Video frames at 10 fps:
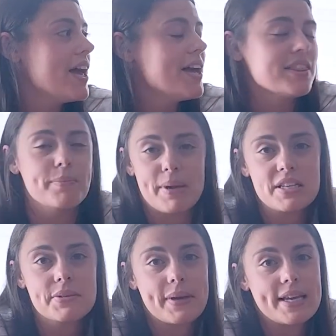The base
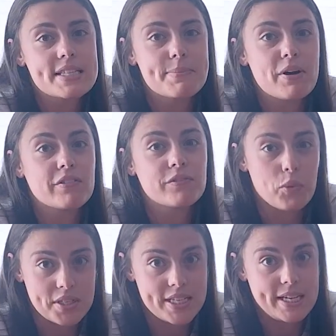weight is about
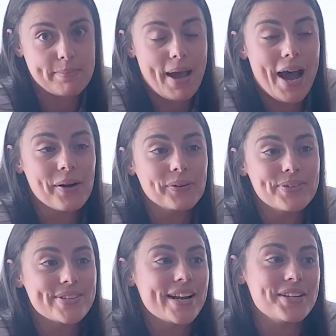14 pounds,
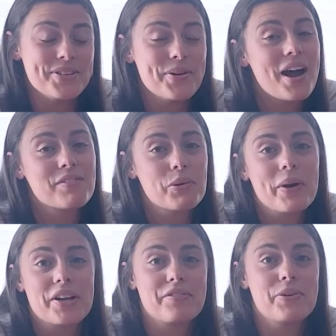and I do have
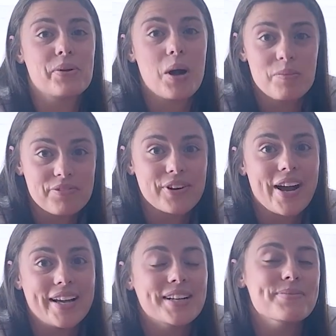quite a few comfort
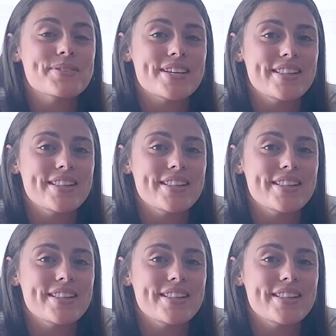items in